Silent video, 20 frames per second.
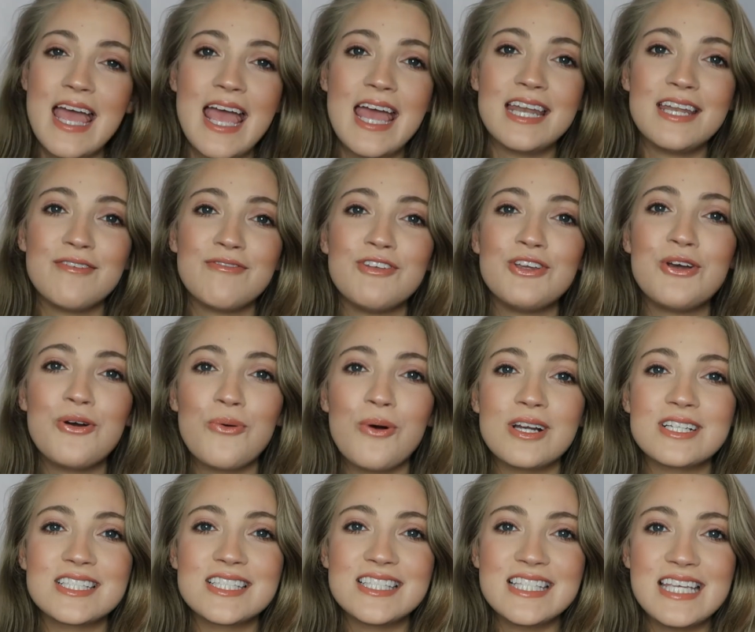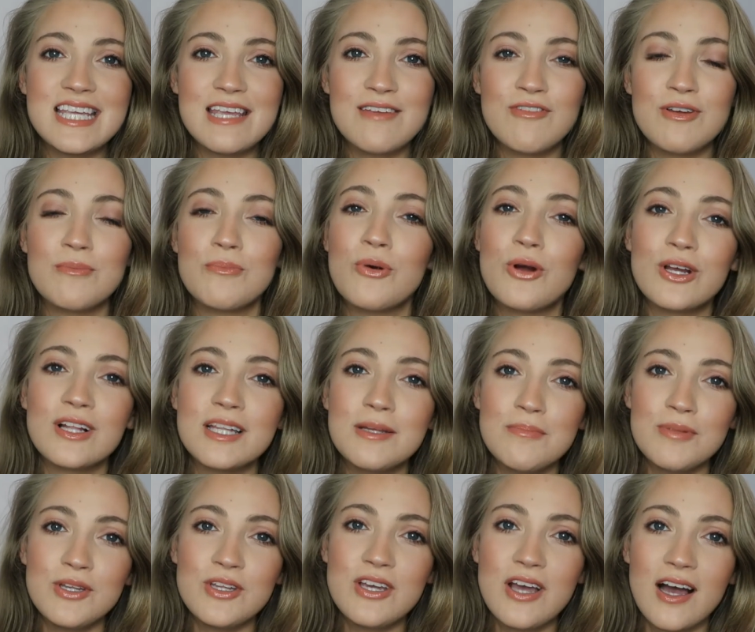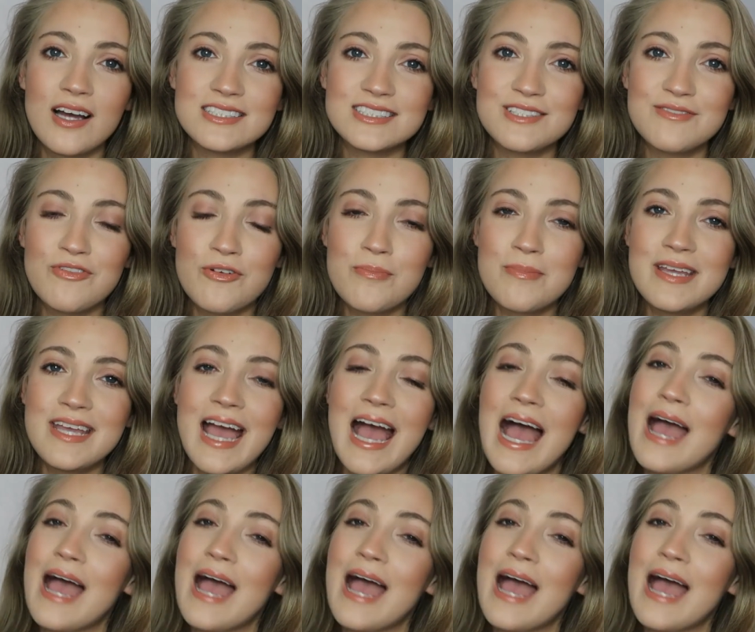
And if you want to see even more clean beauty content from me,